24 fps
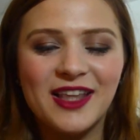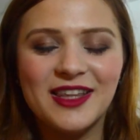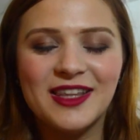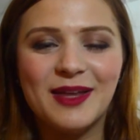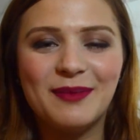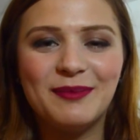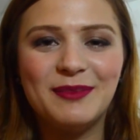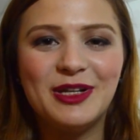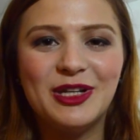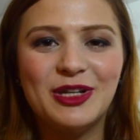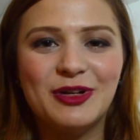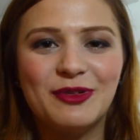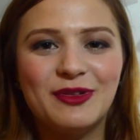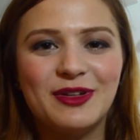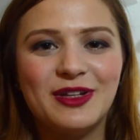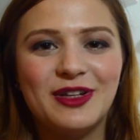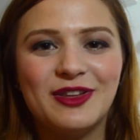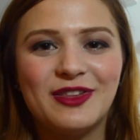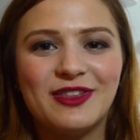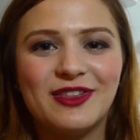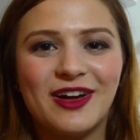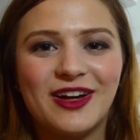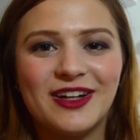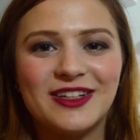Let me know what
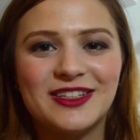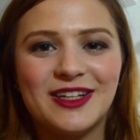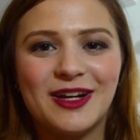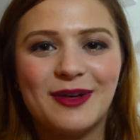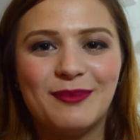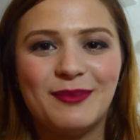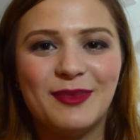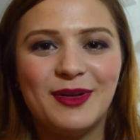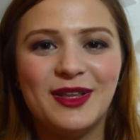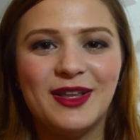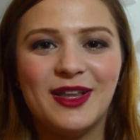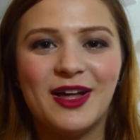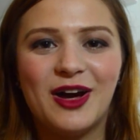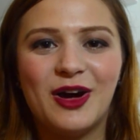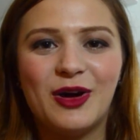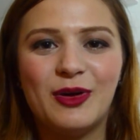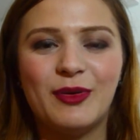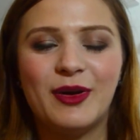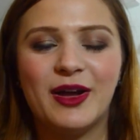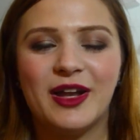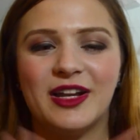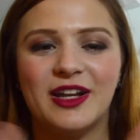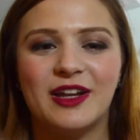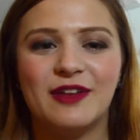you thought down
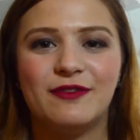below and